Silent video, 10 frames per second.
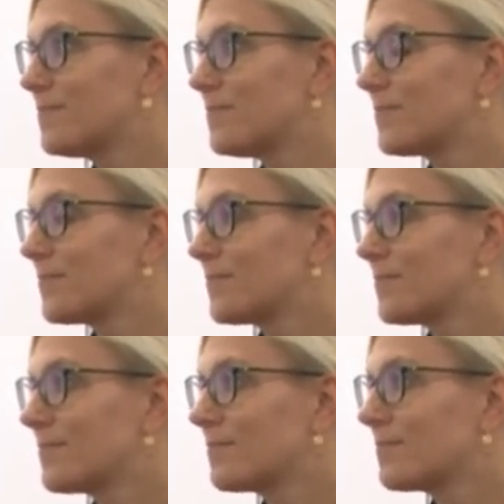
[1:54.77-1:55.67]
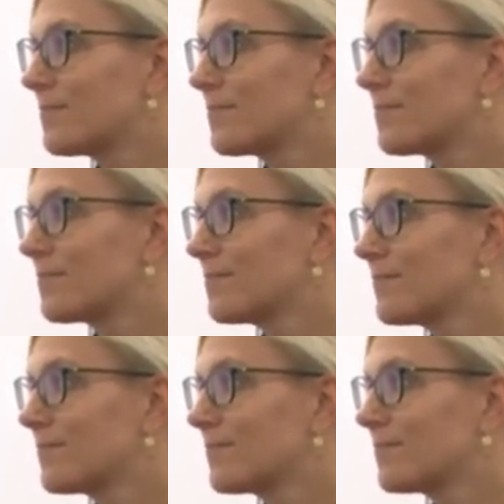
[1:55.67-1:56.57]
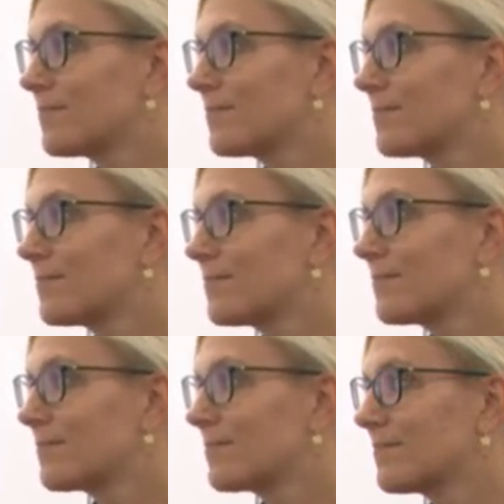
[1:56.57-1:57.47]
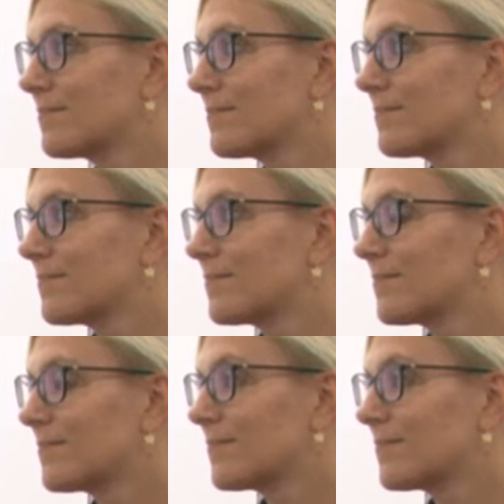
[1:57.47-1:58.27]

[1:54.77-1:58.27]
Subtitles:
This person isn't speaking.